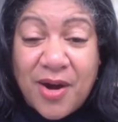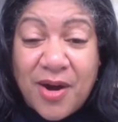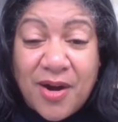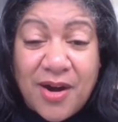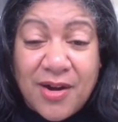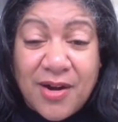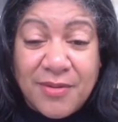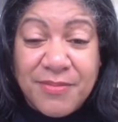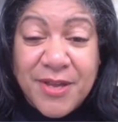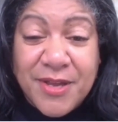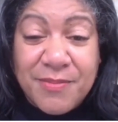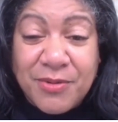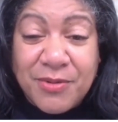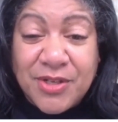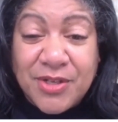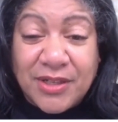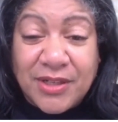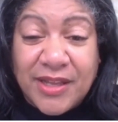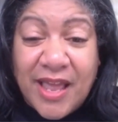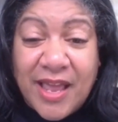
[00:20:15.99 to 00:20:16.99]
our people
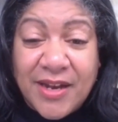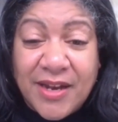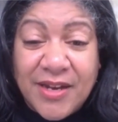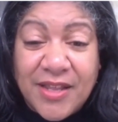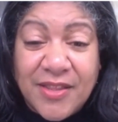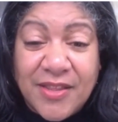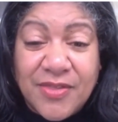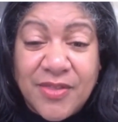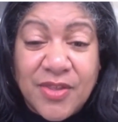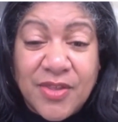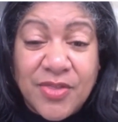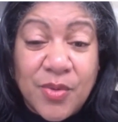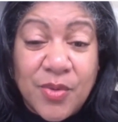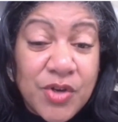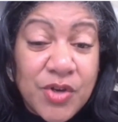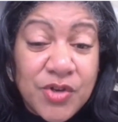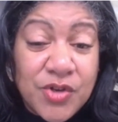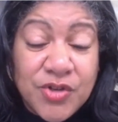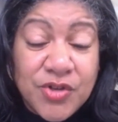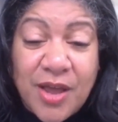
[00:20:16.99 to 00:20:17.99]
to land in the
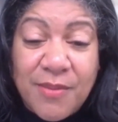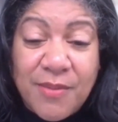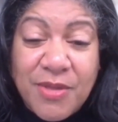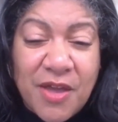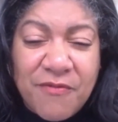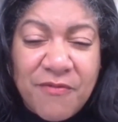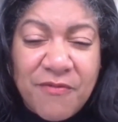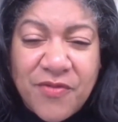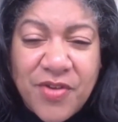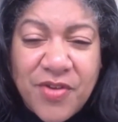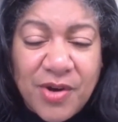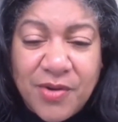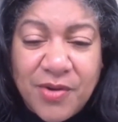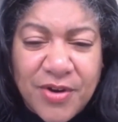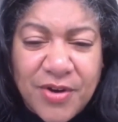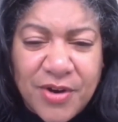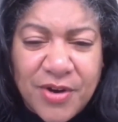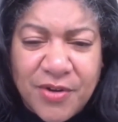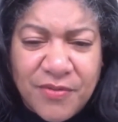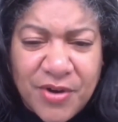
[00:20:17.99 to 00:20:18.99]
wintertime in that very,
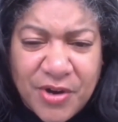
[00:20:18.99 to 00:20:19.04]
very,